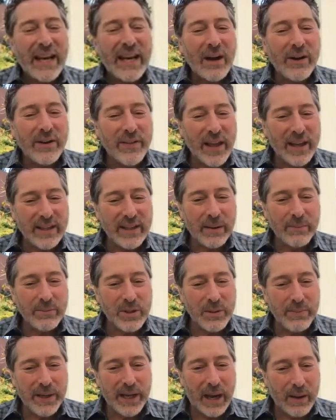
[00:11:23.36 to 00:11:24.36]
did that come to
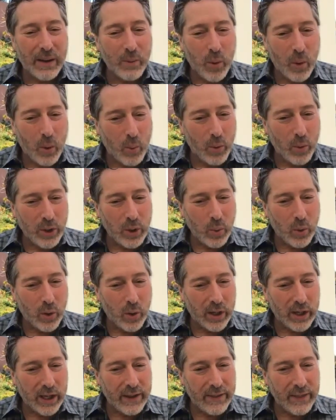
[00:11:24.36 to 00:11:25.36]
be? You were
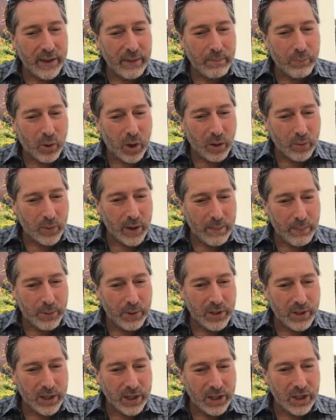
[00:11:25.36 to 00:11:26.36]
in the Broadway
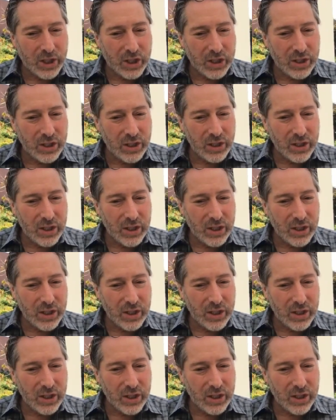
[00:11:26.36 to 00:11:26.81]
production?